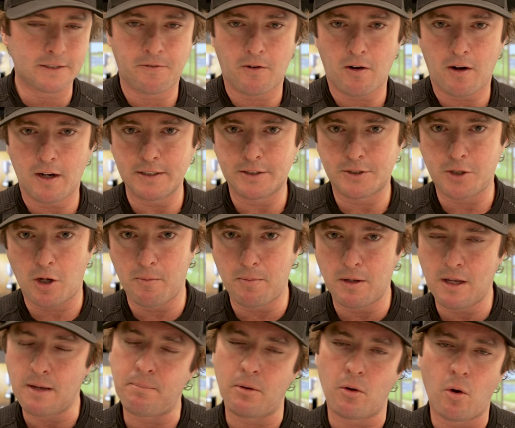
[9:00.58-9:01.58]
fine, so
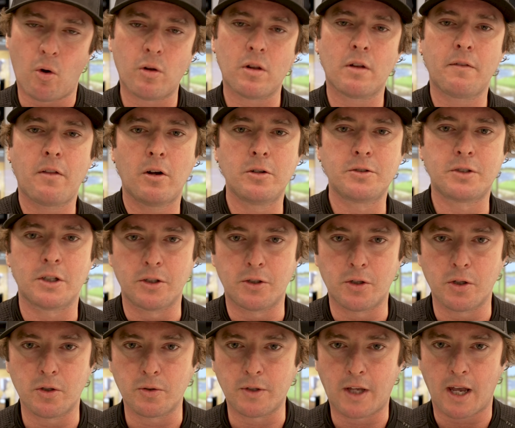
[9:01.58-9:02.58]
be it. But all of those that
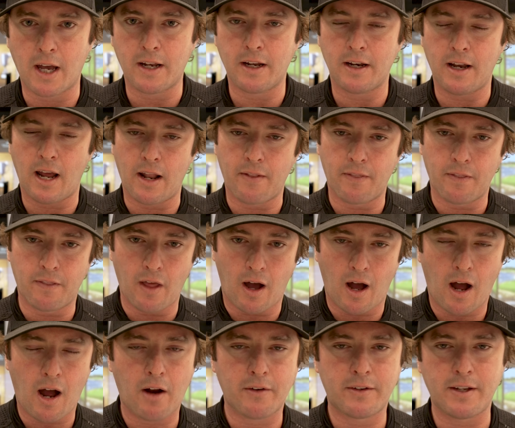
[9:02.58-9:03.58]
do get it and
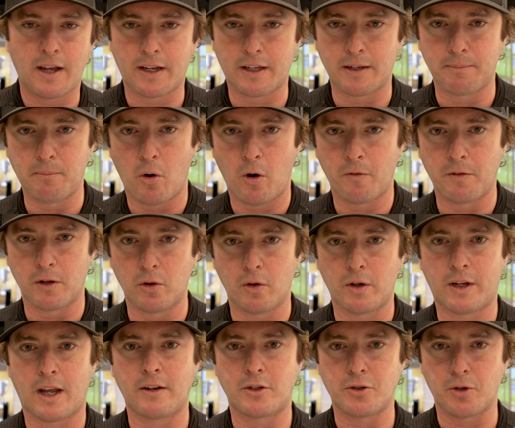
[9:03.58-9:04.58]
are taking more of a
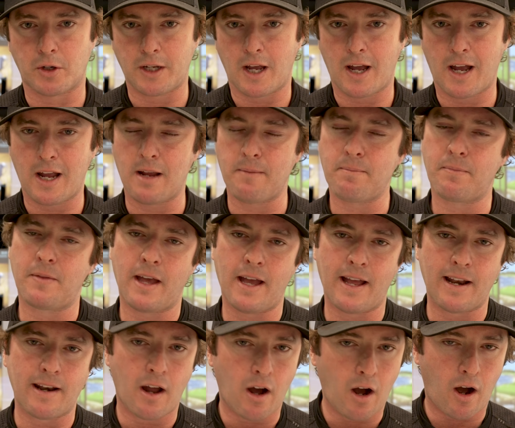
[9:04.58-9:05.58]
look at your game,
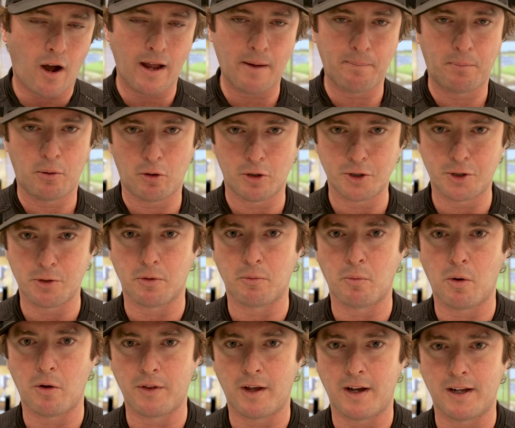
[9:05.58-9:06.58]
then I applaud you and
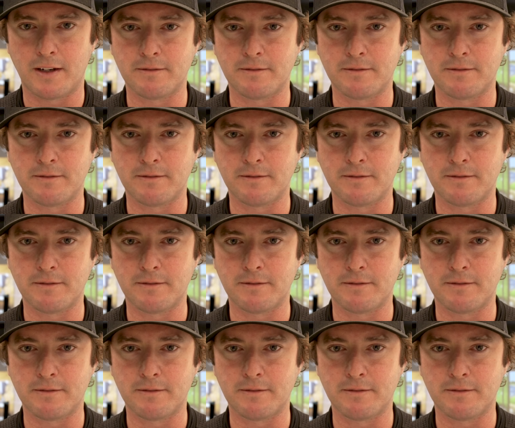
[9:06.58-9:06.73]
well done.